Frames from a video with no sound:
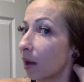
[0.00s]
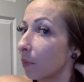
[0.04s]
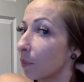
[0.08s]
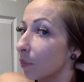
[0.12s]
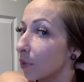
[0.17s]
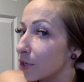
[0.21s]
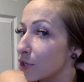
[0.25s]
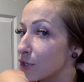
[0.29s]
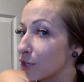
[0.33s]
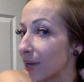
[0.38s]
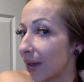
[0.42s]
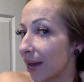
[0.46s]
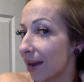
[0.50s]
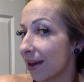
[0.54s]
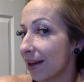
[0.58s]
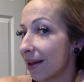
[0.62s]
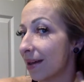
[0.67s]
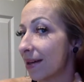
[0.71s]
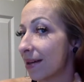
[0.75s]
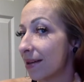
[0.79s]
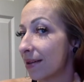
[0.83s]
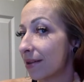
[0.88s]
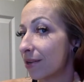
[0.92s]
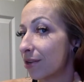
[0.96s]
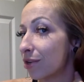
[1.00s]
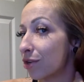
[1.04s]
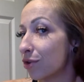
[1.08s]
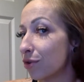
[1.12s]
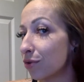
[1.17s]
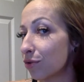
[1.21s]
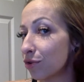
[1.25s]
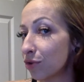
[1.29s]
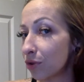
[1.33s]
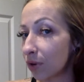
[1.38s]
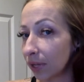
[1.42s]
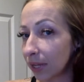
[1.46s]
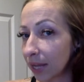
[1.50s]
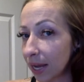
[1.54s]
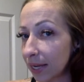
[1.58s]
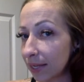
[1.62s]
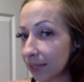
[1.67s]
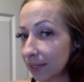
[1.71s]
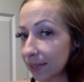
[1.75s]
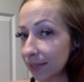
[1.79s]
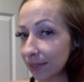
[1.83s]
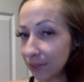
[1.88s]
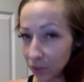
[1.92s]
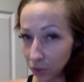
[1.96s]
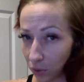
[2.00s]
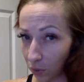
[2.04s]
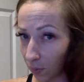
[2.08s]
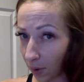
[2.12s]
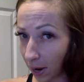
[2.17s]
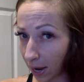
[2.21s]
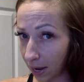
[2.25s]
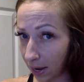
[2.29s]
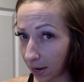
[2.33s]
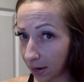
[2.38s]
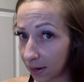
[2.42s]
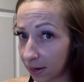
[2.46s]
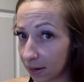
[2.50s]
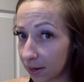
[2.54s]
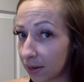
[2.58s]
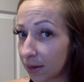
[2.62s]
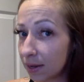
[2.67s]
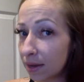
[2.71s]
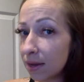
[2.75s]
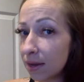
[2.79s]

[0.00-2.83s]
which kind of neutralizes the red.